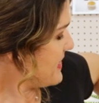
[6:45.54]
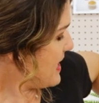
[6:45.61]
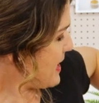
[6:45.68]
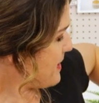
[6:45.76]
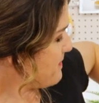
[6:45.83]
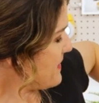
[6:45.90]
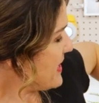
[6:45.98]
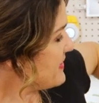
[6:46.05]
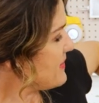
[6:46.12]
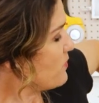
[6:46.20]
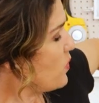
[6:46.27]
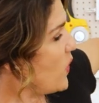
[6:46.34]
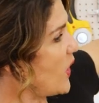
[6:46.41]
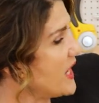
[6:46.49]
Um, and
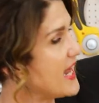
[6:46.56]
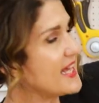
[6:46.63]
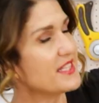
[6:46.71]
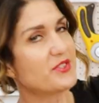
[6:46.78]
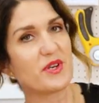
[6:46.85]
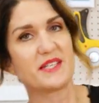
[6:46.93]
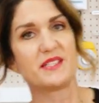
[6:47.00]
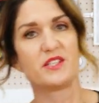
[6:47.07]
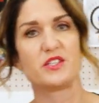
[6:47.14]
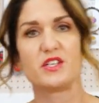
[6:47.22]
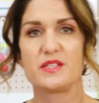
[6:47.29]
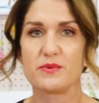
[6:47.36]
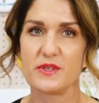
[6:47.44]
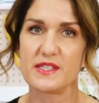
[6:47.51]
then one last dress I
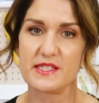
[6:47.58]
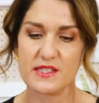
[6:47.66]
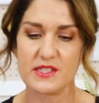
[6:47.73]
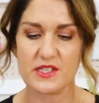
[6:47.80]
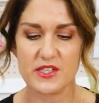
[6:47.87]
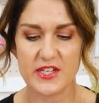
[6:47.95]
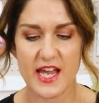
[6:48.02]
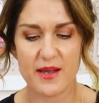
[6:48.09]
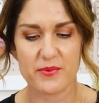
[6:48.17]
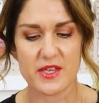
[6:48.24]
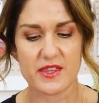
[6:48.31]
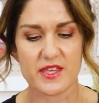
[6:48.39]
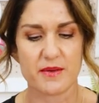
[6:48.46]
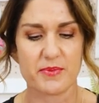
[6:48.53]
just wanted to share
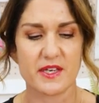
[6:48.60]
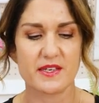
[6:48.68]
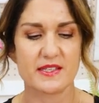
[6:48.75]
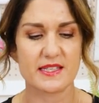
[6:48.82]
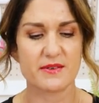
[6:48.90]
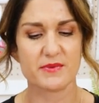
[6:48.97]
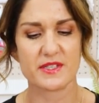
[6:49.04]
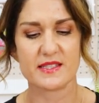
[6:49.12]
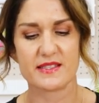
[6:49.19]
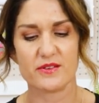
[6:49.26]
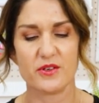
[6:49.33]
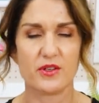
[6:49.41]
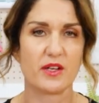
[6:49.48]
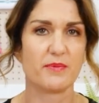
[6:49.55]
with you, because it was
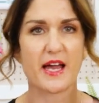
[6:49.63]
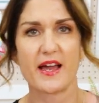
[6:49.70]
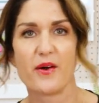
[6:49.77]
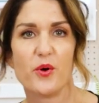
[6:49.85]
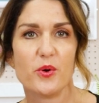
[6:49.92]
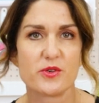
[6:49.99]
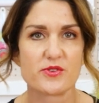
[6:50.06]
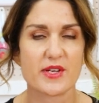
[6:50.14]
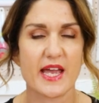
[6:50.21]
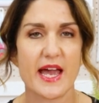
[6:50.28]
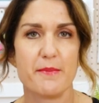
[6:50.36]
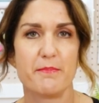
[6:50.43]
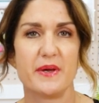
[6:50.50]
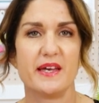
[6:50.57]
all about Audrey
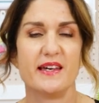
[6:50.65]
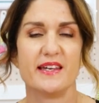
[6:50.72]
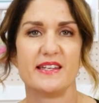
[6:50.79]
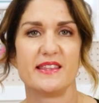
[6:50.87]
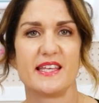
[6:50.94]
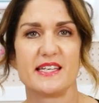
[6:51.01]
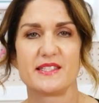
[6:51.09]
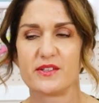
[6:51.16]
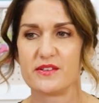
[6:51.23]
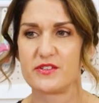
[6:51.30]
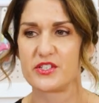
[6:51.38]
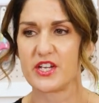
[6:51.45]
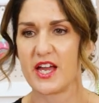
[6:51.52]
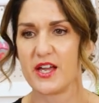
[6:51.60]
Hepburn and they sort of
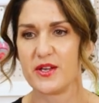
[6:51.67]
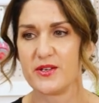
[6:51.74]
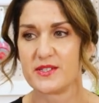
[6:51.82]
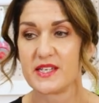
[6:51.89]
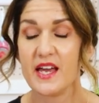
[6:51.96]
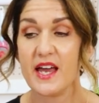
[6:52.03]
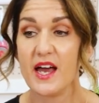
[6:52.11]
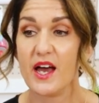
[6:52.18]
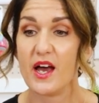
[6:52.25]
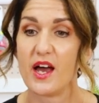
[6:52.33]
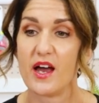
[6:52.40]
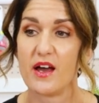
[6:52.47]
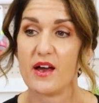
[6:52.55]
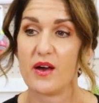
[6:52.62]
showed
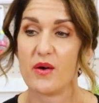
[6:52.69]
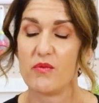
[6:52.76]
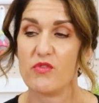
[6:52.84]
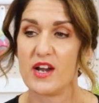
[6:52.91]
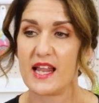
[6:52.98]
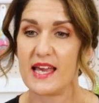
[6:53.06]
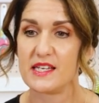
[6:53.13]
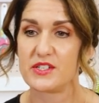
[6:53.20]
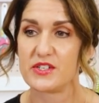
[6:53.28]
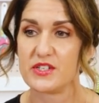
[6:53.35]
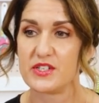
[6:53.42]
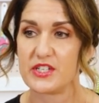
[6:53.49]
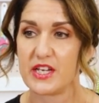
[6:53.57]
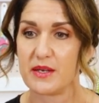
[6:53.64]
her
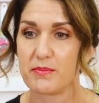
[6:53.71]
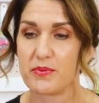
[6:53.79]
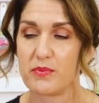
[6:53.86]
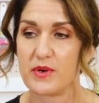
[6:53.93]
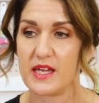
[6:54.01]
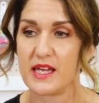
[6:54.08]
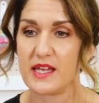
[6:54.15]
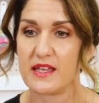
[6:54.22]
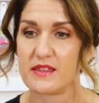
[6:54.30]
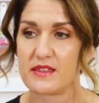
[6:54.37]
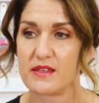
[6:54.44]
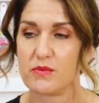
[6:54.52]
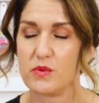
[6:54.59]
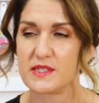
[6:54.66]
relationship
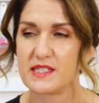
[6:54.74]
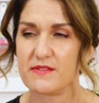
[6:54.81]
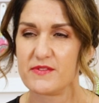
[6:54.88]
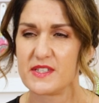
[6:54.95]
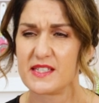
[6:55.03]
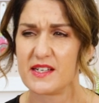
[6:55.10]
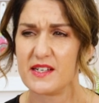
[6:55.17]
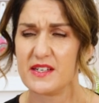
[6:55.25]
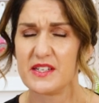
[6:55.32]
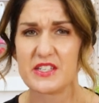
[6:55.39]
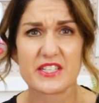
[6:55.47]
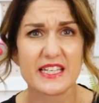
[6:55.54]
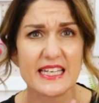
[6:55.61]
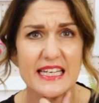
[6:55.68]
with, was it Versace?
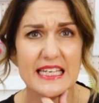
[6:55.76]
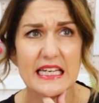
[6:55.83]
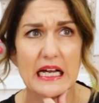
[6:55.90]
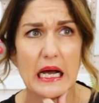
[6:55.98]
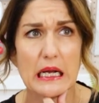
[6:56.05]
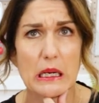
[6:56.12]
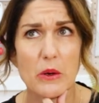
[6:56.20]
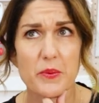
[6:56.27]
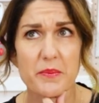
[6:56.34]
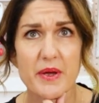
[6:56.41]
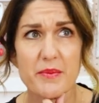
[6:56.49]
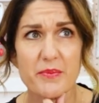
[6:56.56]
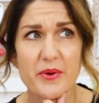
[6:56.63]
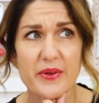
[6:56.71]
I can't
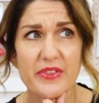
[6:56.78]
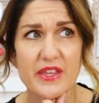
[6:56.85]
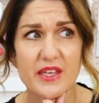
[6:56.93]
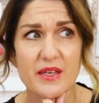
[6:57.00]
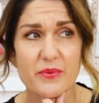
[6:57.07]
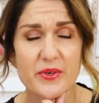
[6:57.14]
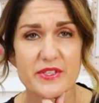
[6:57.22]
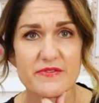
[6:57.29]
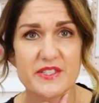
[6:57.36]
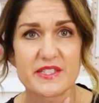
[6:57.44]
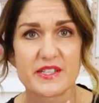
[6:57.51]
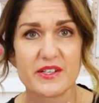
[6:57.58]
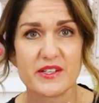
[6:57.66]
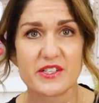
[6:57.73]
remember. I think it was
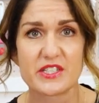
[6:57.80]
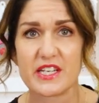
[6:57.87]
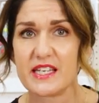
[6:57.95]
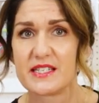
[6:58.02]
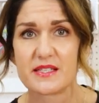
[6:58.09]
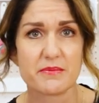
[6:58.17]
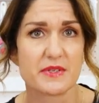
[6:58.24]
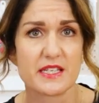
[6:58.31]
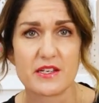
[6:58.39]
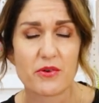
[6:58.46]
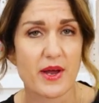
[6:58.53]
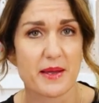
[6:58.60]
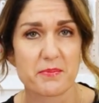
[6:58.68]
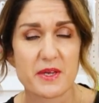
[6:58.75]
Versace. Somebody
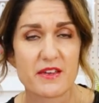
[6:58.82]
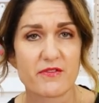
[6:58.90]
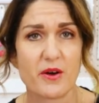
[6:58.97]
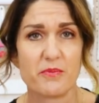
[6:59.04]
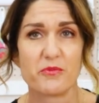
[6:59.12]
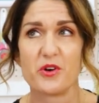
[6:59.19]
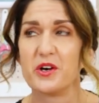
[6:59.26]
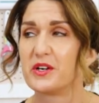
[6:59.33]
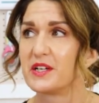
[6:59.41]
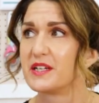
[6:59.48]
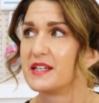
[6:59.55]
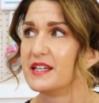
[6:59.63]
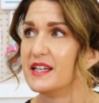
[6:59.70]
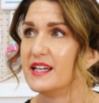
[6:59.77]
correct me if I'm
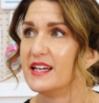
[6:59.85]
wrong.